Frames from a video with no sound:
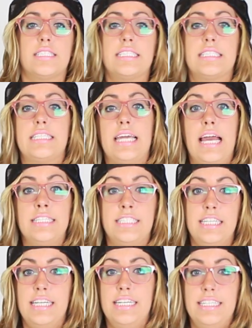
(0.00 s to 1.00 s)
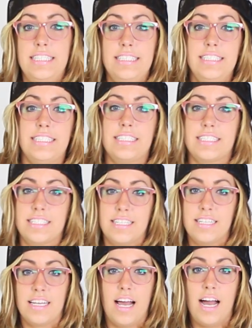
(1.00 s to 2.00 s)
Sketches!
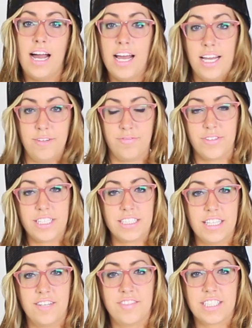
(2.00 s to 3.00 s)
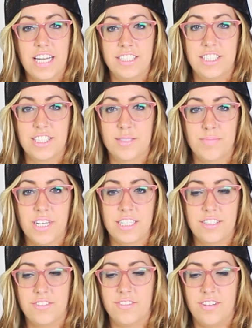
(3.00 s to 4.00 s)
I freaking love sketches, but I
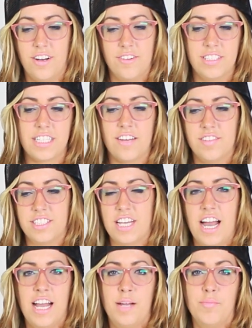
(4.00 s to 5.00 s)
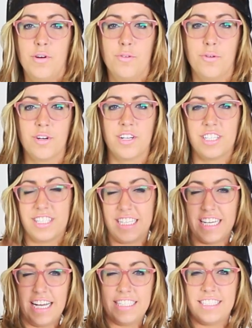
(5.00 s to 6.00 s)
don't always have the time or
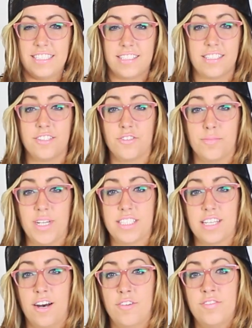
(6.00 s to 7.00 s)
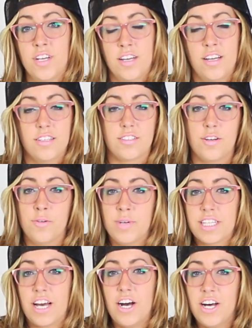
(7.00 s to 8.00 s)
the ideas to do it myself. So
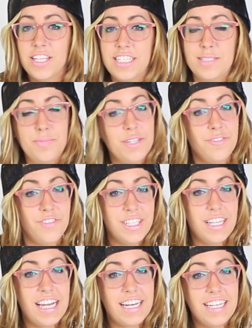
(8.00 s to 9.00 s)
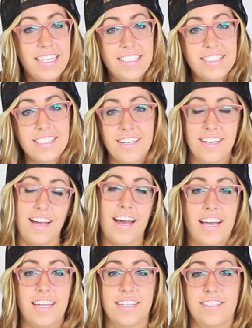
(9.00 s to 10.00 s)
with all these beautiful ladies,
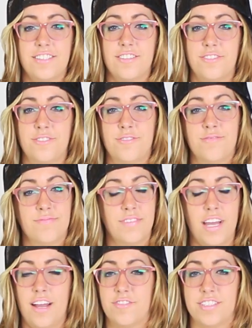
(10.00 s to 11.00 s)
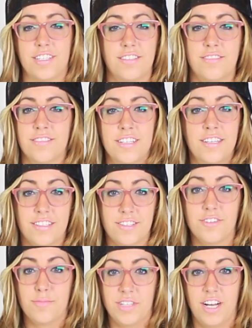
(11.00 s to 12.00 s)
I can do everything.
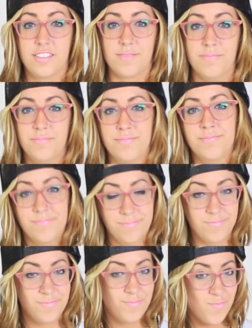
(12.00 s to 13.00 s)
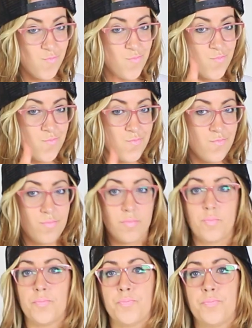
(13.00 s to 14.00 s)
So it'll be awesome. Do people know that
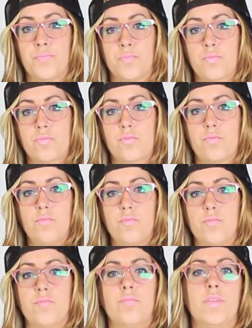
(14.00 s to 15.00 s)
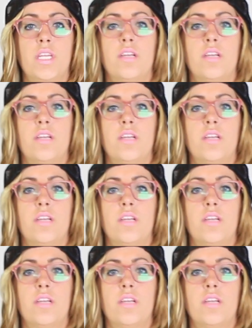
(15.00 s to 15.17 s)
you're like a serious gamer?